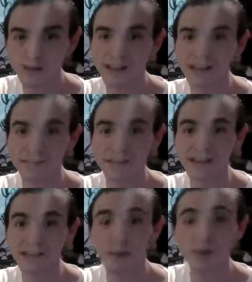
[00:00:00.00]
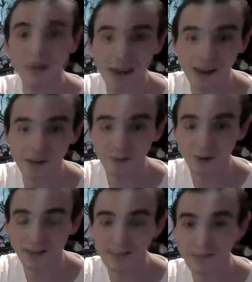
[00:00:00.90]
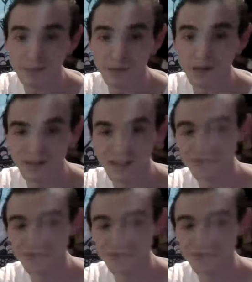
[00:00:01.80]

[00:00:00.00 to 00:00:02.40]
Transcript: and make no time for these people,